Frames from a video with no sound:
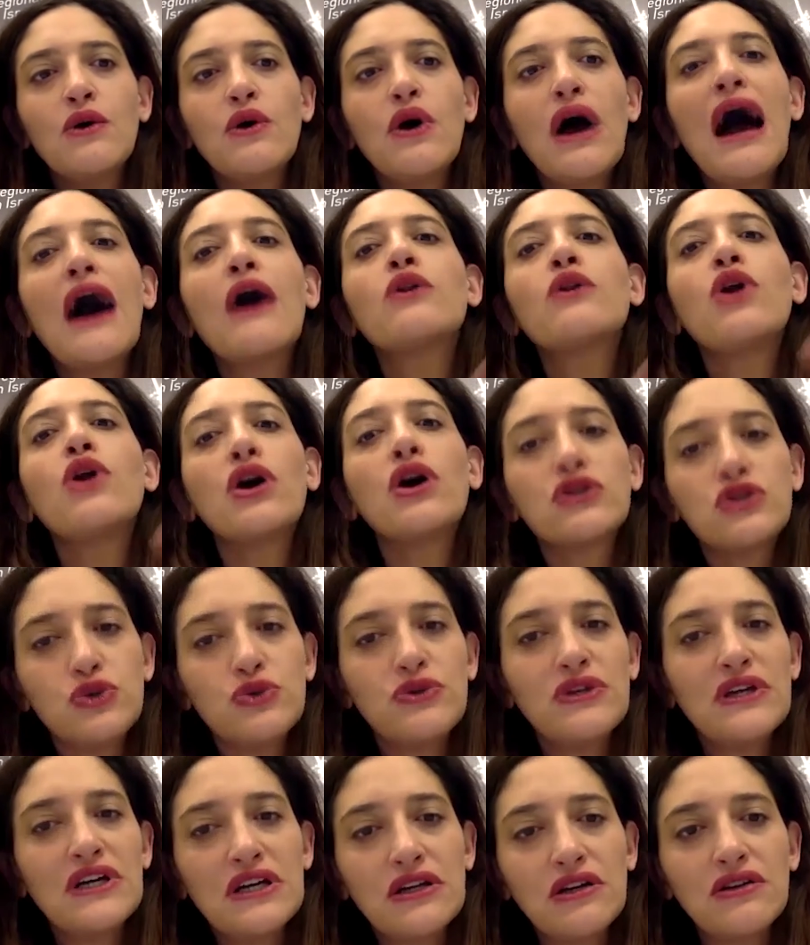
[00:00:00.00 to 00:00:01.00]
How long do you
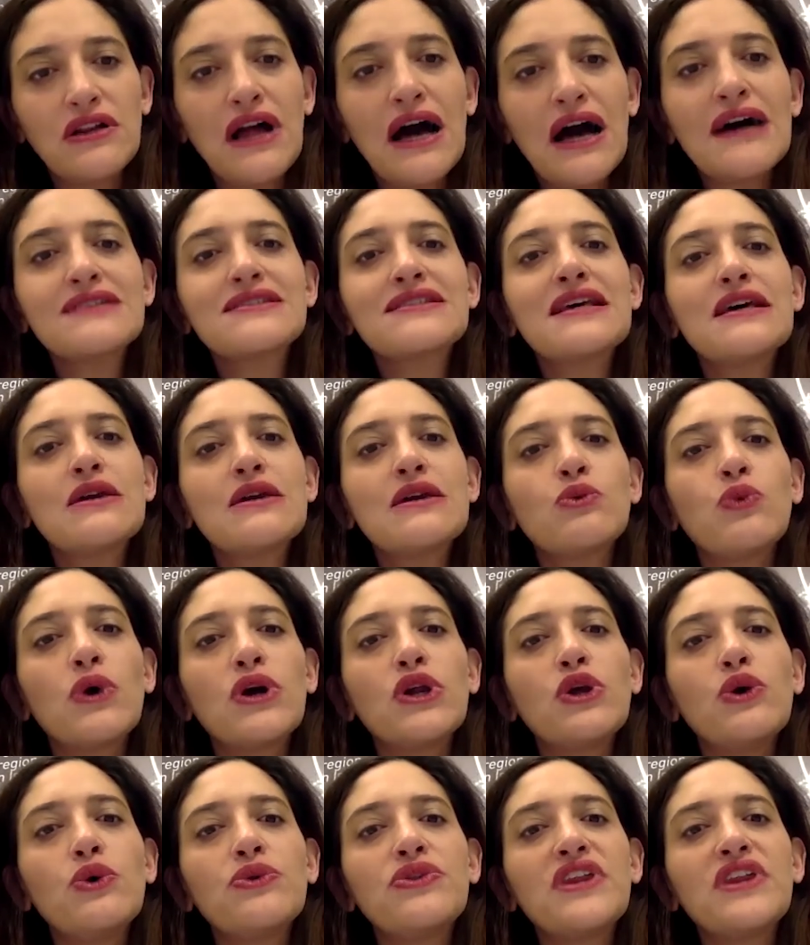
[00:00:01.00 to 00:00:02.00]
think it'll last, and what
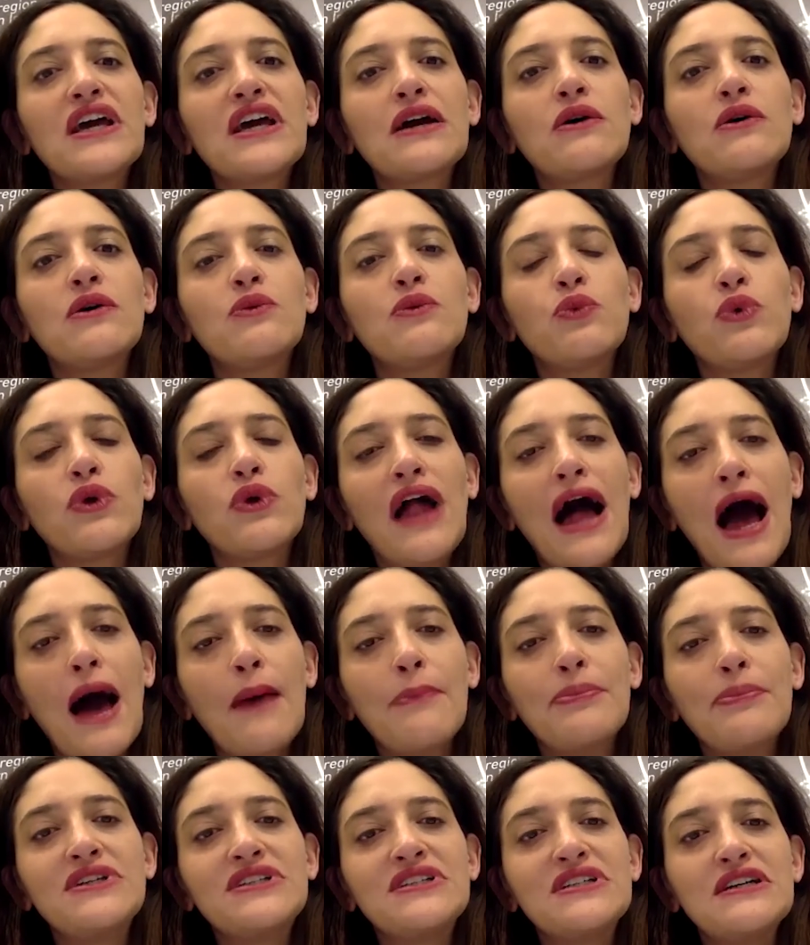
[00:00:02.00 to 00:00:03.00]
do you think will
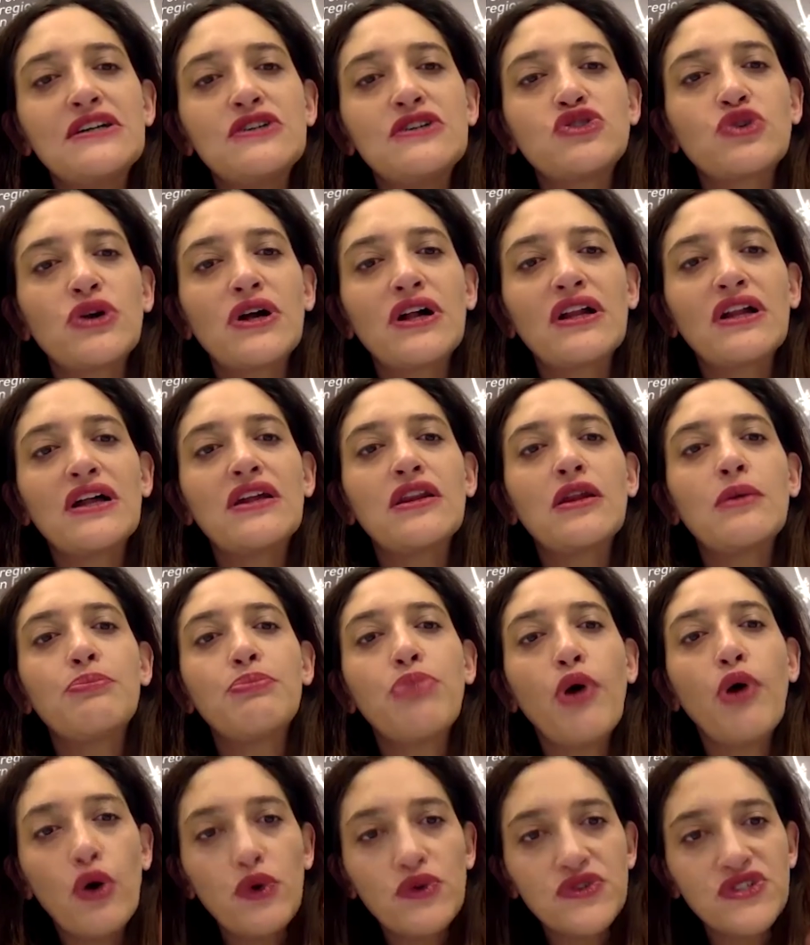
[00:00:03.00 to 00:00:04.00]
happen to Israel in the
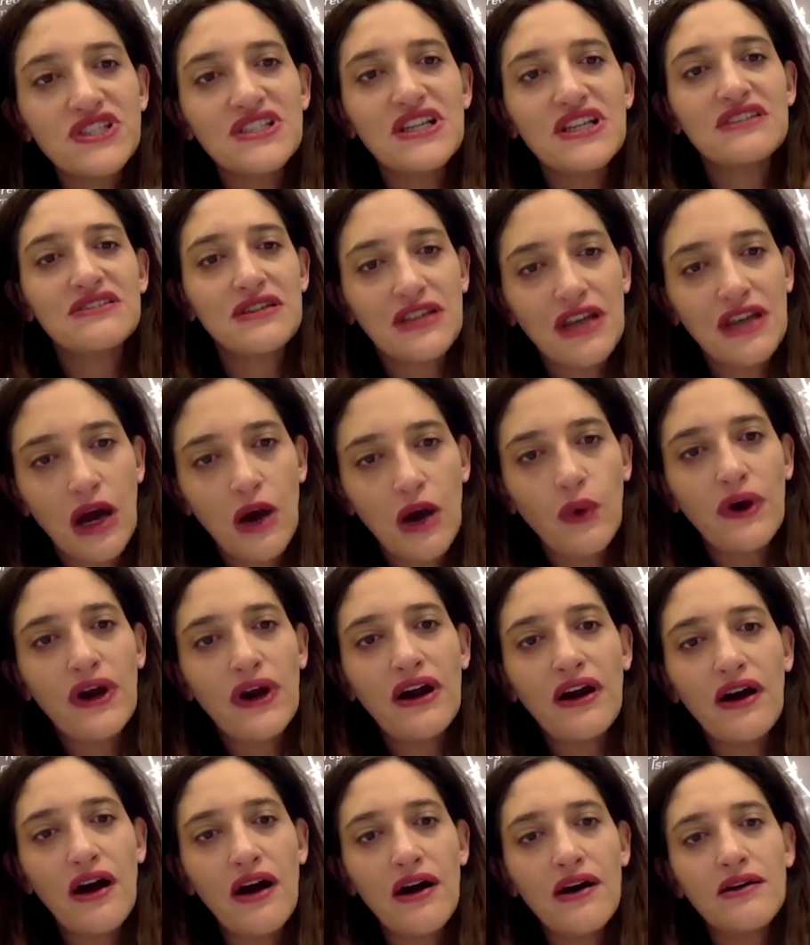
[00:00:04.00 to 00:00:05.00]
post-Netanyahu
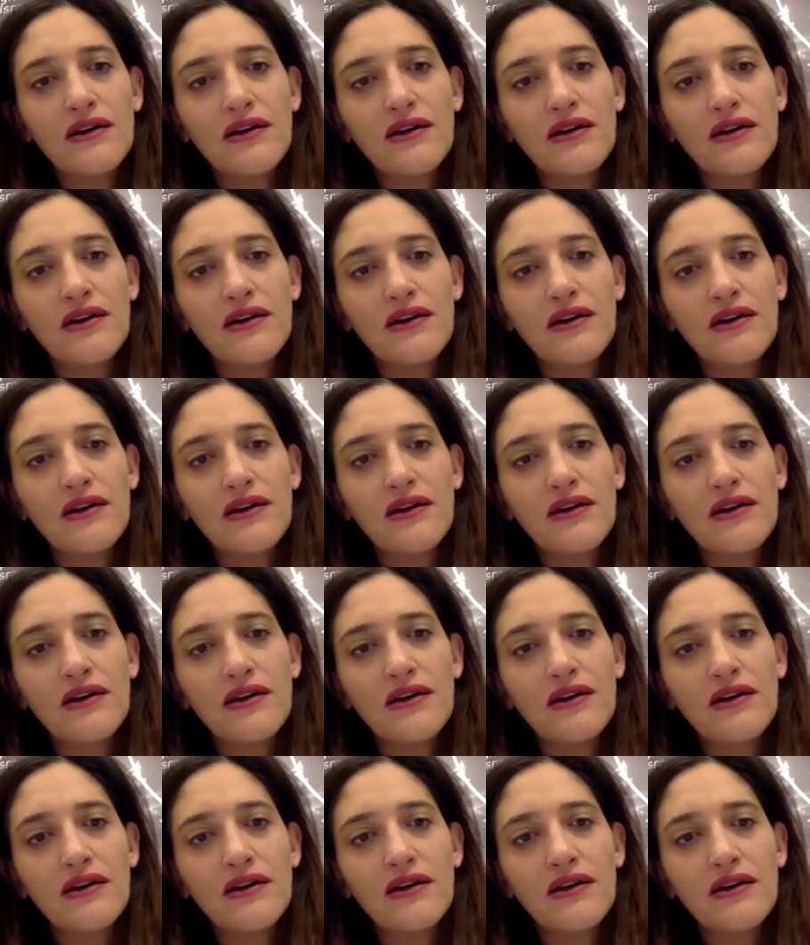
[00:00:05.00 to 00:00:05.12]
era?